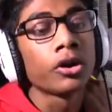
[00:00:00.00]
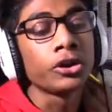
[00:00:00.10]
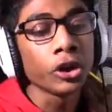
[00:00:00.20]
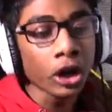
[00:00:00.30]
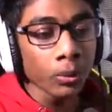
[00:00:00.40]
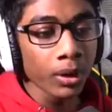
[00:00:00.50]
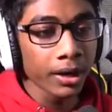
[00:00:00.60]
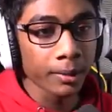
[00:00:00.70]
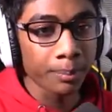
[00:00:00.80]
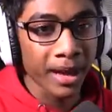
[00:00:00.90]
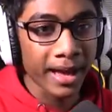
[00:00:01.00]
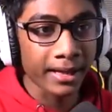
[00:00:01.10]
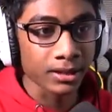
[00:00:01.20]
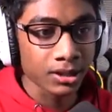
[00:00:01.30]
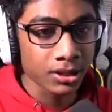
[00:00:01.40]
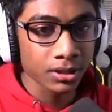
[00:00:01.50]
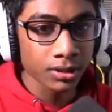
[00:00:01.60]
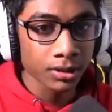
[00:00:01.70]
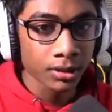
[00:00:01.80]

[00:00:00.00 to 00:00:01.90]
You're wearing pants.